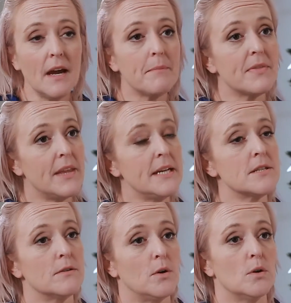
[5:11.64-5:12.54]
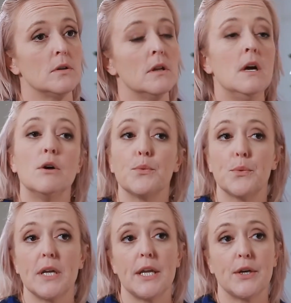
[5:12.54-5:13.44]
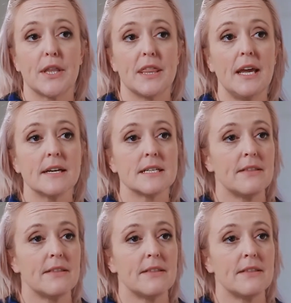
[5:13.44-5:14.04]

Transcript: Um, these are all really good things.